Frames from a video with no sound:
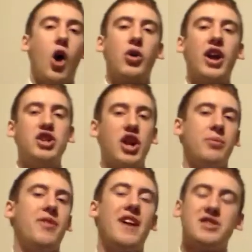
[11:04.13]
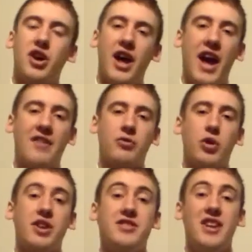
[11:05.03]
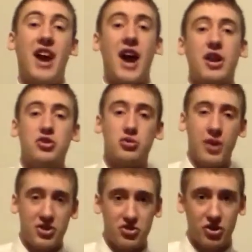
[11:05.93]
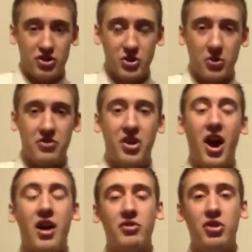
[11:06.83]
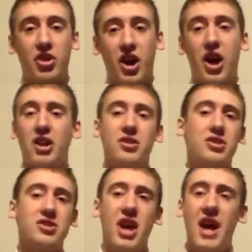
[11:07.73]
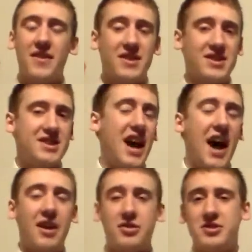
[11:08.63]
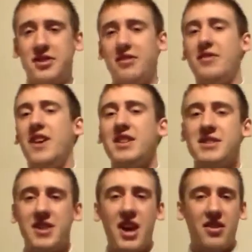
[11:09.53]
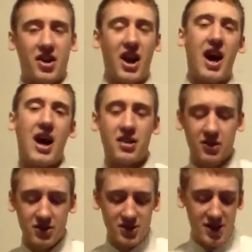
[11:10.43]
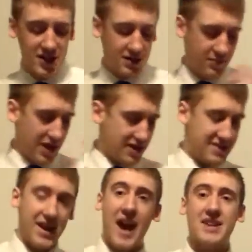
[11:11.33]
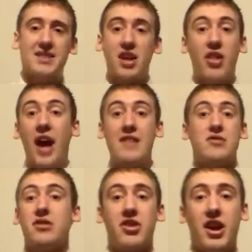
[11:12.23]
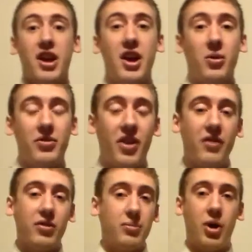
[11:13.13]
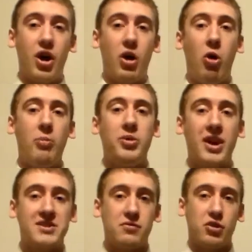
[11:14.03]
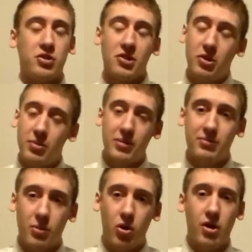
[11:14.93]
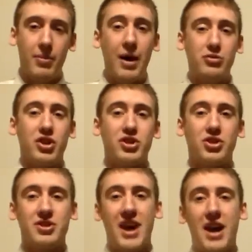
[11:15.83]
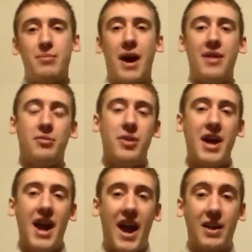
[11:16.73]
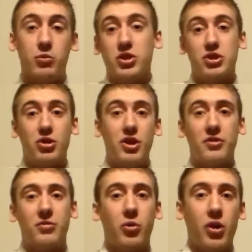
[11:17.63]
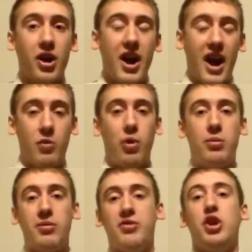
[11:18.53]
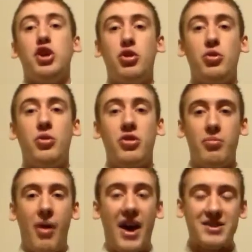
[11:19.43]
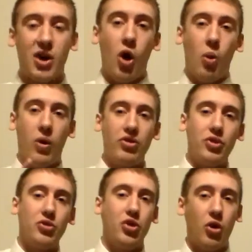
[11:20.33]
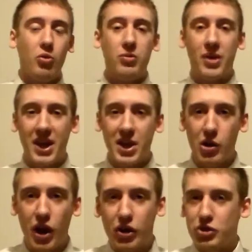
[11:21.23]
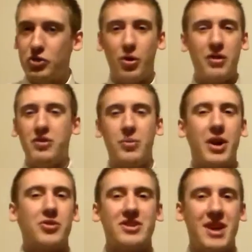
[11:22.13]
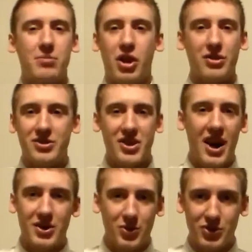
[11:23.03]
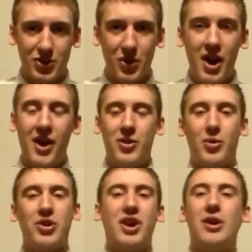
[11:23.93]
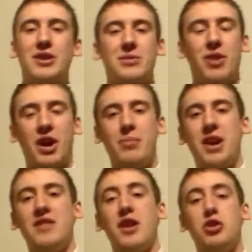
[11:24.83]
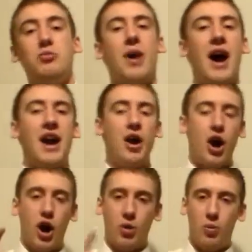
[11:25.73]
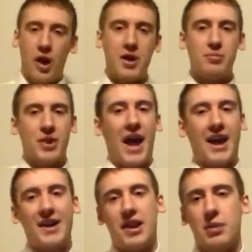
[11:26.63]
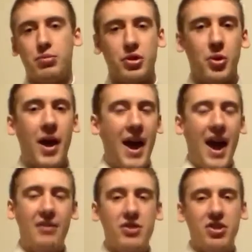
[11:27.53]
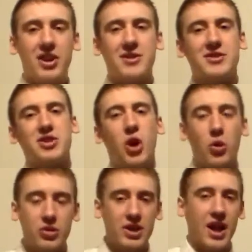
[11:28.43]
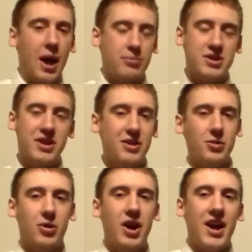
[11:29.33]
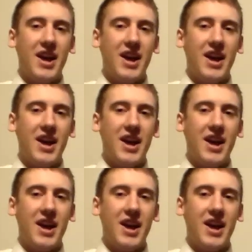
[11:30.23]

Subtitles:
Okay, gentlemen, that's all I have for you today on dress shirts. So we've covered the colors, the styles, the fits, the collars, the sizing, the everything. We've covered them all. I hope you guys have learned a little bit more about dress shirts, how to buy them, and what you're looking for, and what will fit you the best. One little note, when picking out colors, you don't have to pick out the same colors that I told you. The only colors I'm recommending that you buy are white, black, and light blue. Everything else is totally up to you.